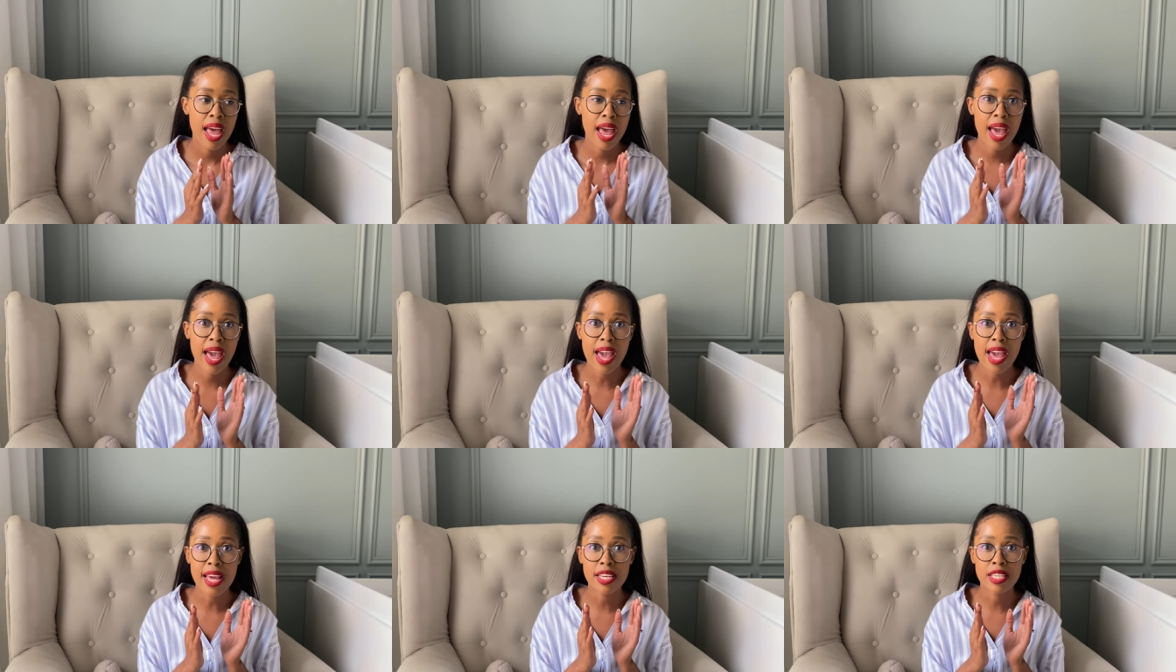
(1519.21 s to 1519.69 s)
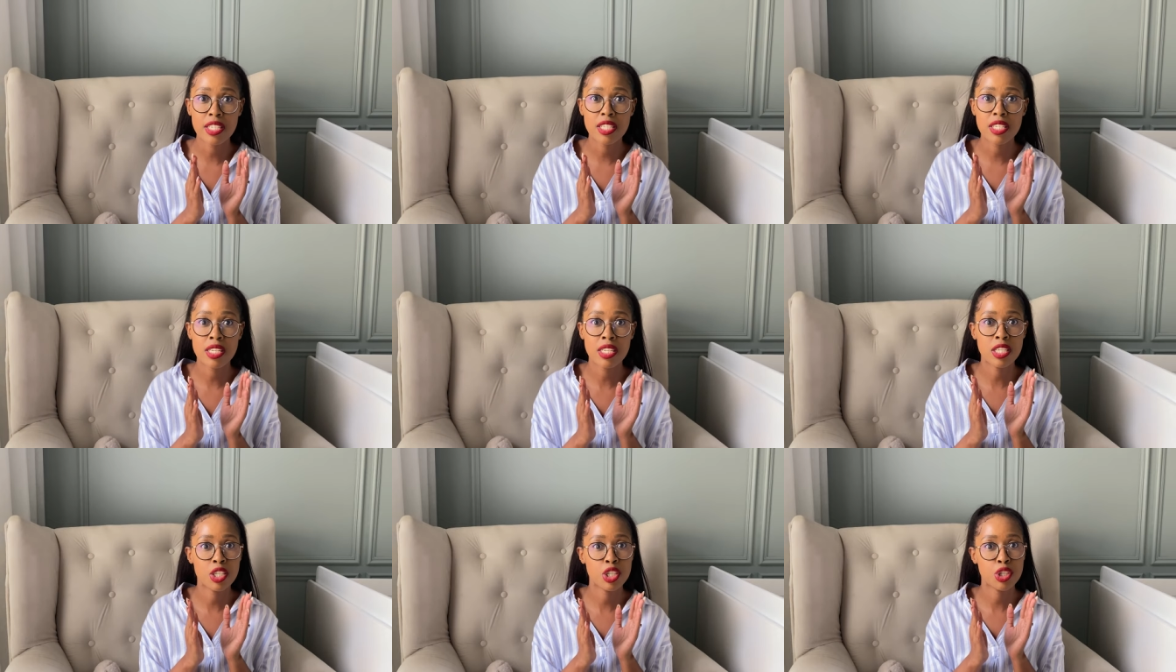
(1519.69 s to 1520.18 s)

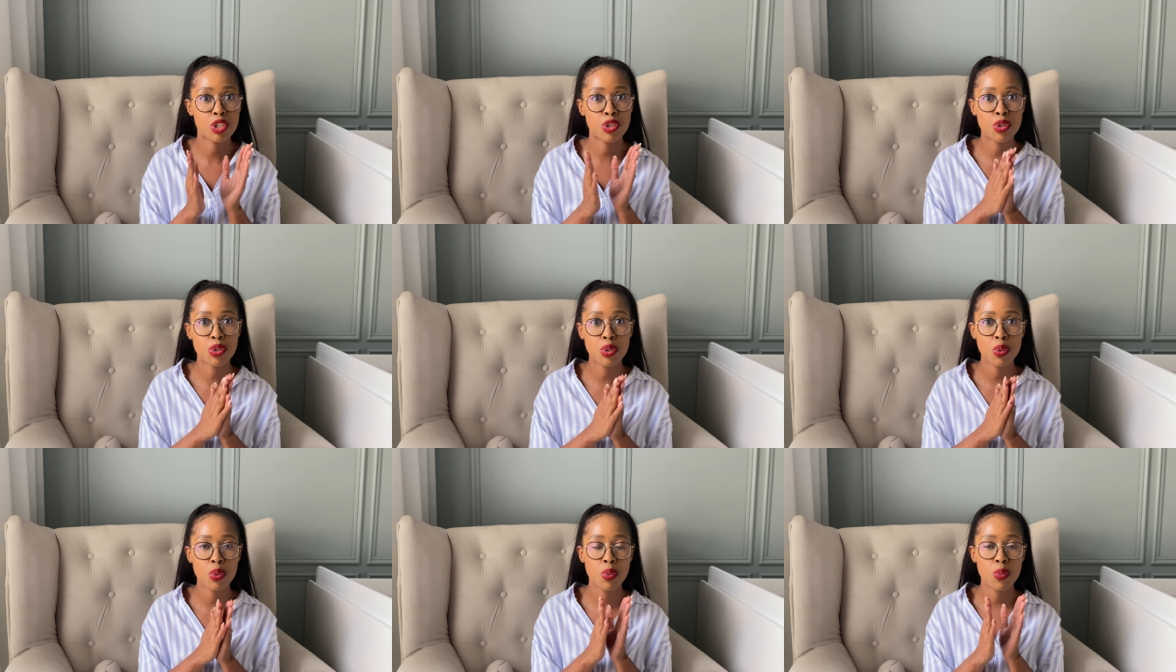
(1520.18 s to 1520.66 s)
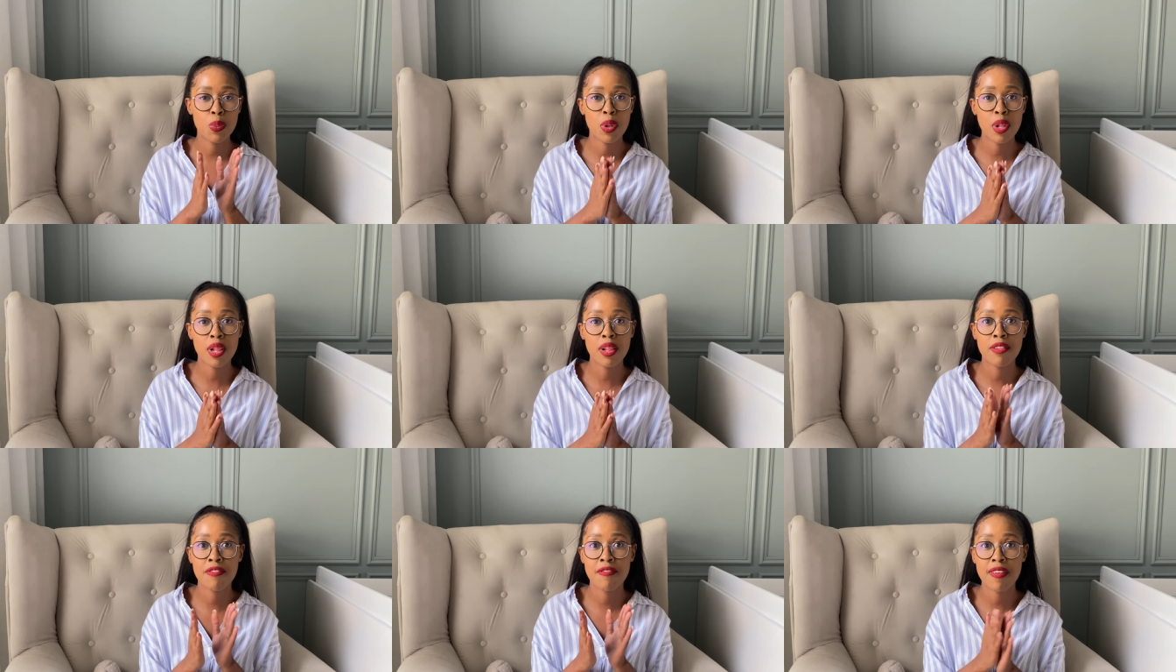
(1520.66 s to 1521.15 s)
and you
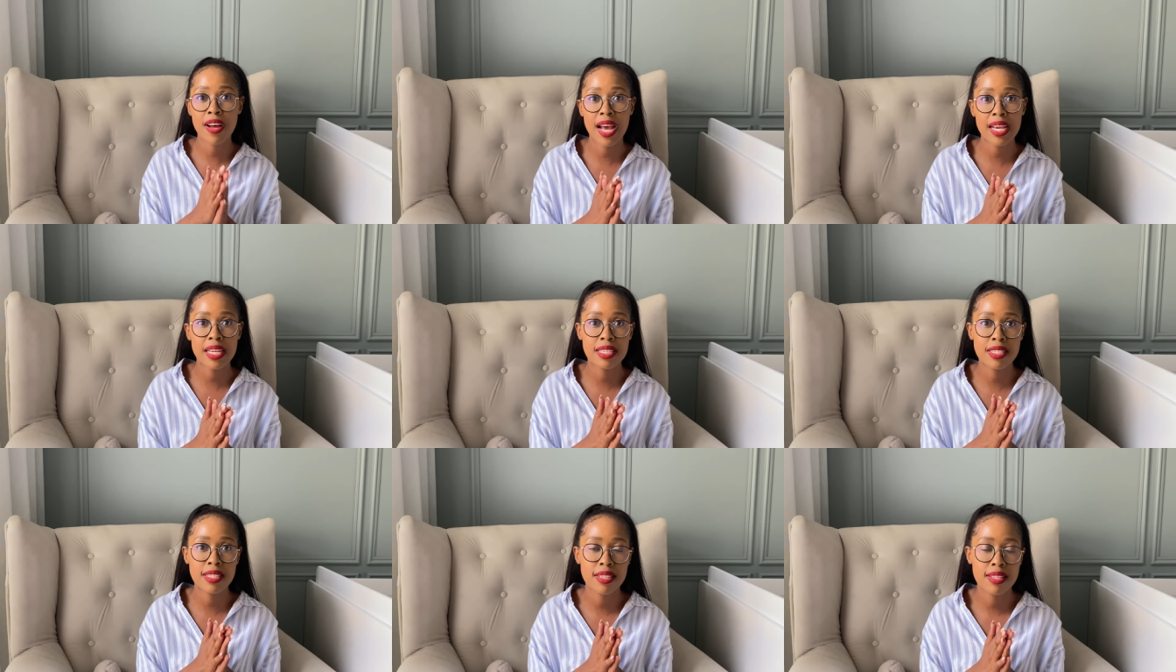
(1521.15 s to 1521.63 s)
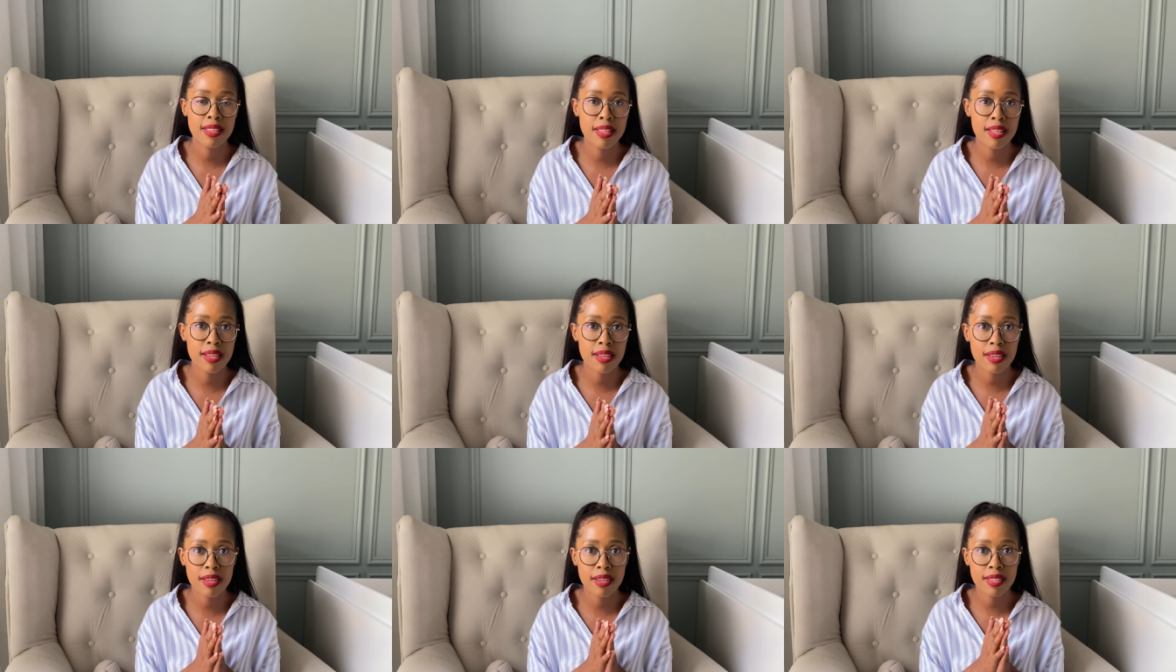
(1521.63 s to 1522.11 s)
will find
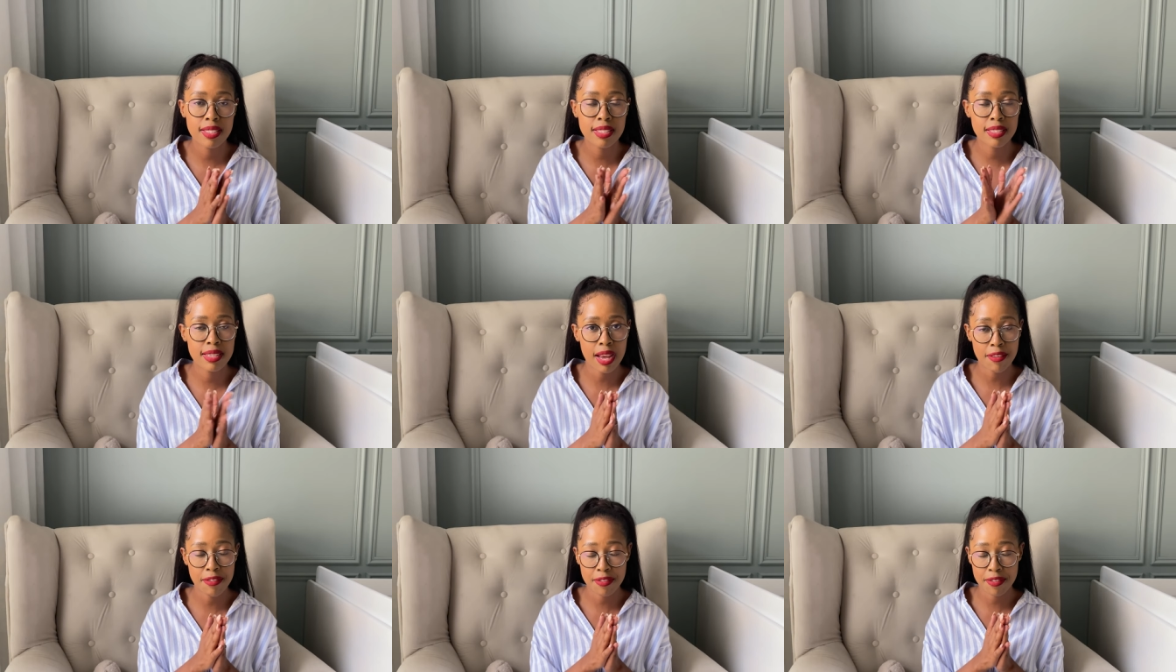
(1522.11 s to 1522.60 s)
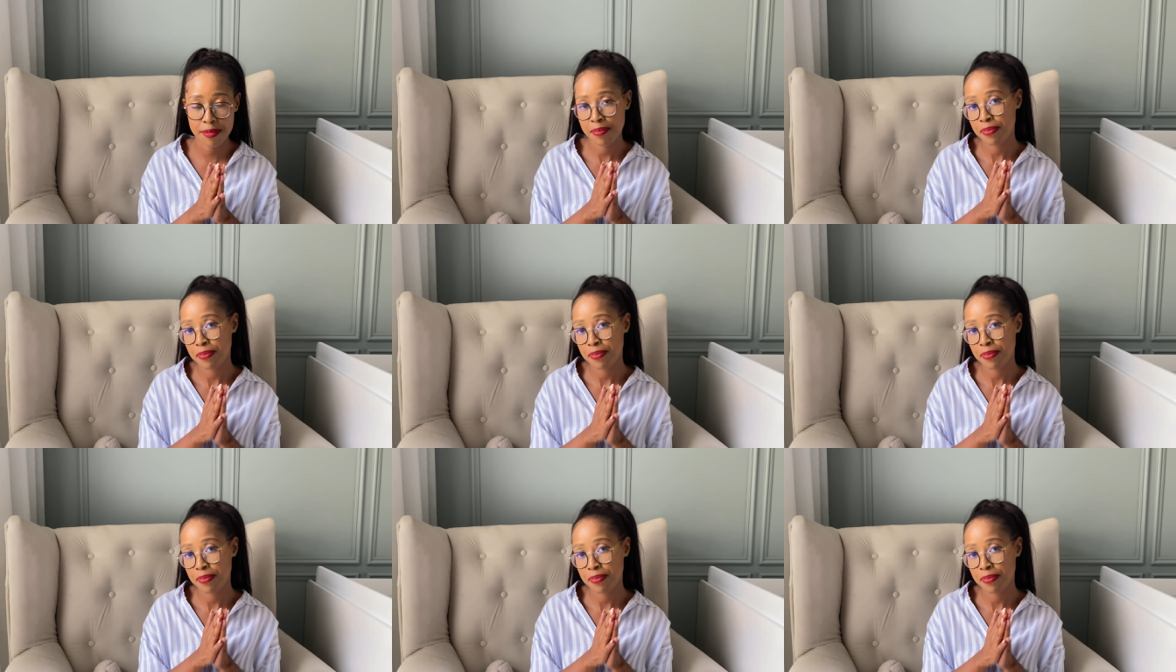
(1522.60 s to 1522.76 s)
the stuff.